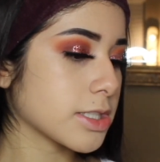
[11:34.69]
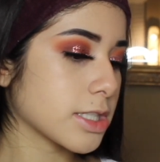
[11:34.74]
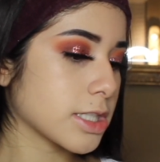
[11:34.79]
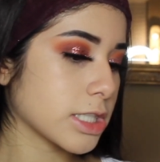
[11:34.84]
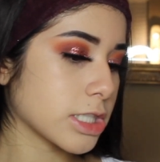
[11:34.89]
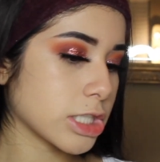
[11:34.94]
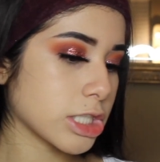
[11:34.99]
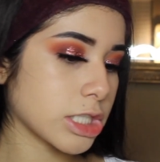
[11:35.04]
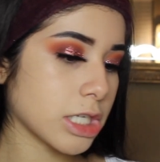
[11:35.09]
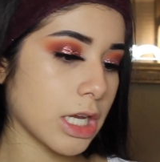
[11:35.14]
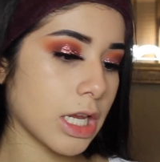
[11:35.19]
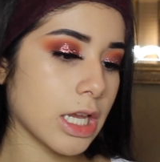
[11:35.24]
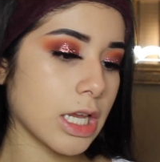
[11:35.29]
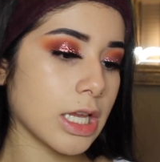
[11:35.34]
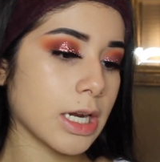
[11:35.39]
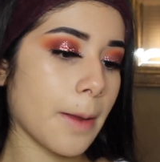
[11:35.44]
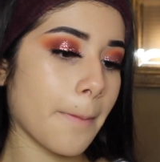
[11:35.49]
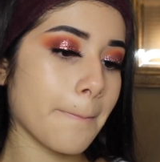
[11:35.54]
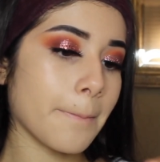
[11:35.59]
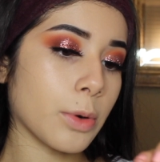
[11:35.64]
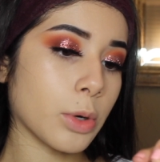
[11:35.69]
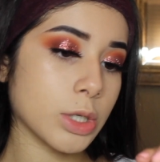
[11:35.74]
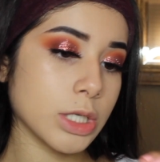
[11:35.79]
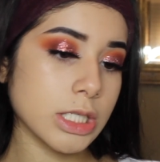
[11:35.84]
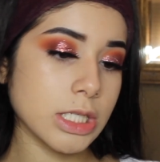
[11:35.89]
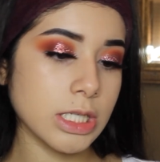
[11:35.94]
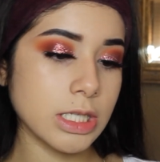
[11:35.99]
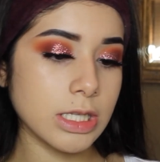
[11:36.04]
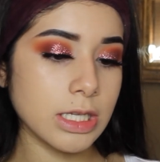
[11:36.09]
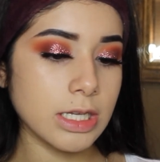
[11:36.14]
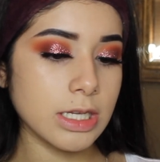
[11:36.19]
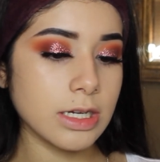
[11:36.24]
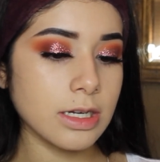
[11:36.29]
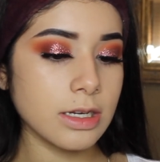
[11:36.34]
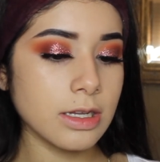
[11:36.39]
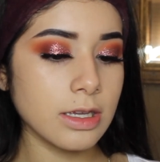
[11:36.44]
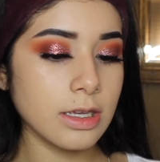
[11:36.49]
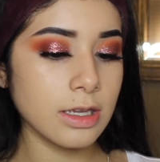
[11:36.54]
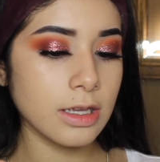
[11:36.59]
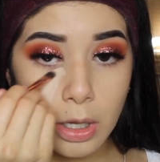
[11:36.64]
is in the shade
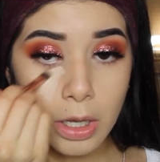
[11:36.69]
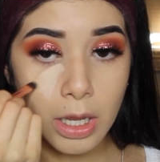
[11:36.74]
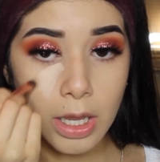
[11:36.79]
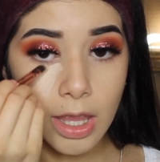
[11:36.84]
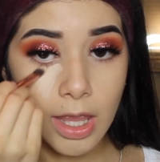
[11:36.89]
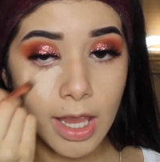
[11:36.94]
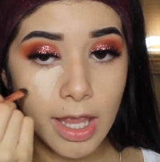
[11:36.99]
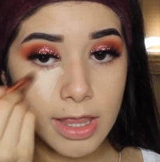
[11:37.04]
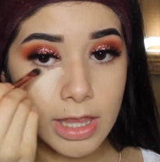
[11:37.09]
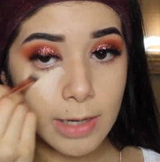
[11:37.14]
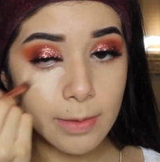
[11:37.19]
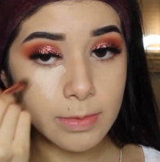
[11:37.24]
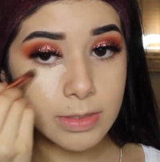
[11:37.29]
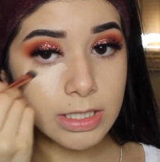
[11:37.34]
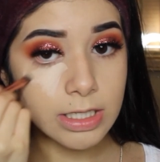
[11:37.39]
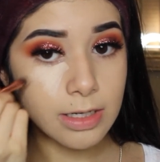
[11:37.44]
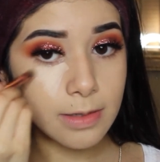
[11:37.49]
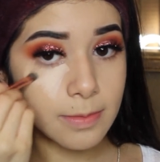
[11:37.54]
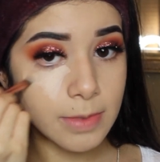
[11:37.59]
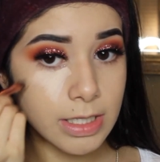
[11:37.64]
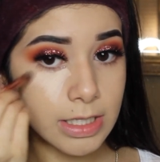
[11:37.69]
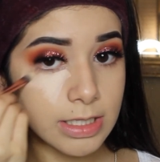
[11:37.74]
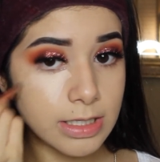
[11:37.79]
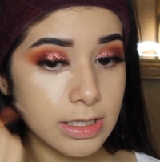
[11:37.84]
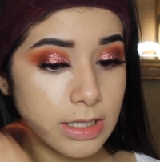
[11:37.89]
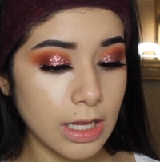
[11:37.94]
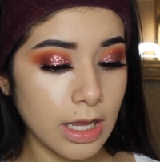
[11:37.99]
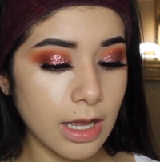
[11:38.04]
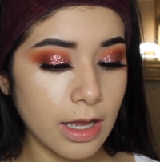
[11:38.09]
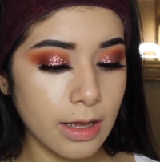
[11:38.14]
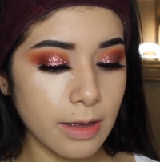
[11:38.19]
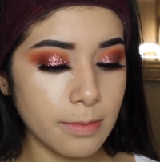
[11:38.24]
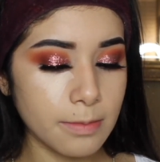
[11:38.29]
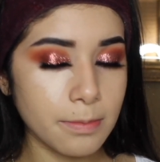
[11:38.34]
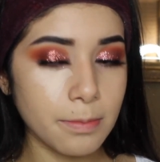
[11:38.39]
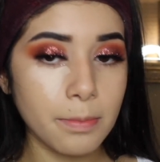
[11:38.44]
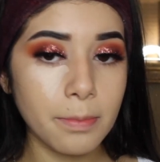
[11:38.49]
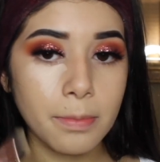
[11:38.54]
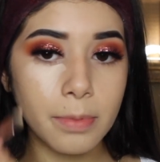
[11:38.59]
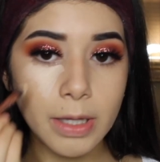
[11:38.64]
Porcelain. And then I'm just going to be
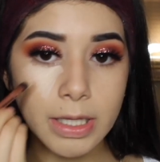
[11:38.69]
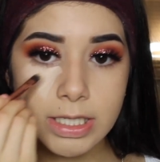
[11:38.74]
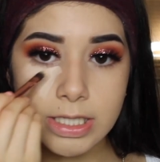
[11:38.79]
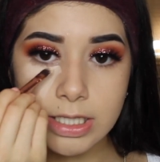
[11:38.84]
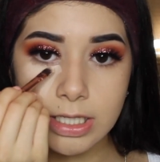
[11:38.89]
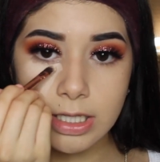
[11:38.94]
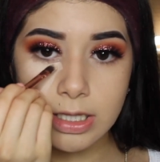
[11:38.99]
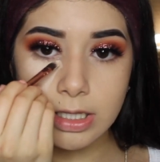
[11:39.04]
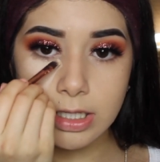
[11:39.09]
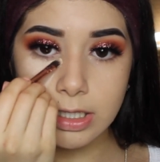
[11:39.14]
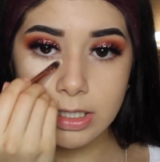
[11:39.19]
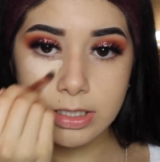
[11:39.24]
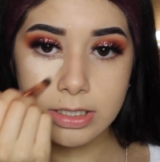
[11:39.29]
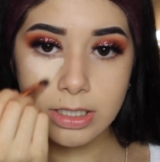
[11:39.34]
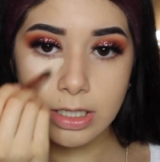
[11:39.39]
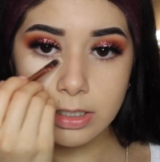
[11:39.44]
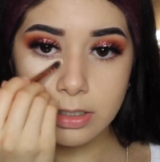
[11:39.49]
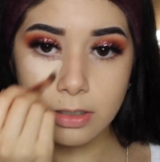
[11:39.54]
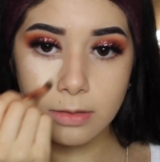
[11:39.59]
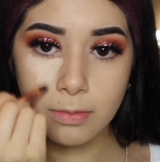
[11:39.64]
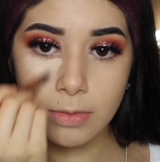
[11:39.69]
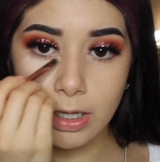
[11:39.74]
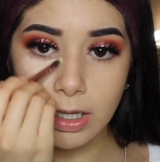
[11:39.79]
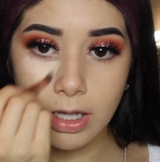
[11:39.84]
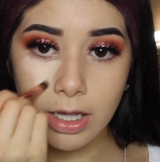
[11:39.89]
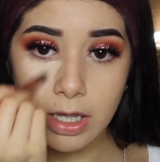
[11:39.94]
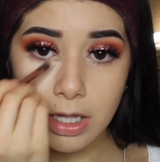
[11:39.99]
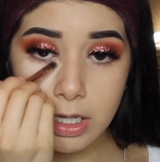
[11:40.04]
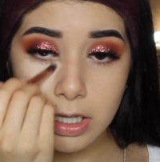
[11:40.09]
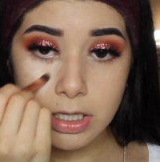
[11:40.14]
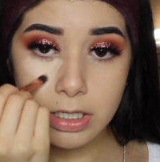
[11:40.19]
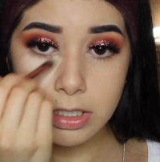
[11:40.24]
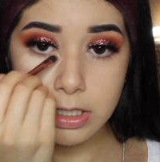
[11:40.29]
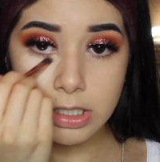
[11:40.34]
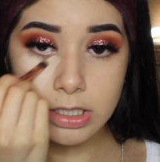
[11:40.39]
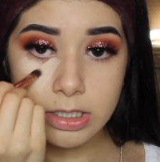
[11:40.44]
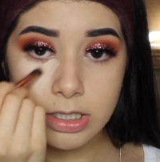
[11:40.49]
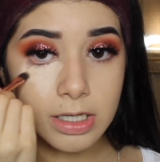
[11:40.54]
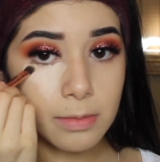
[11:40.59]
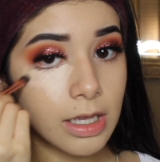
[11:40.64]
placing this under my
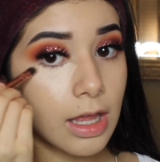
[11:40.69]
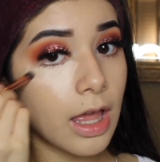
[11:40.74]
eyes.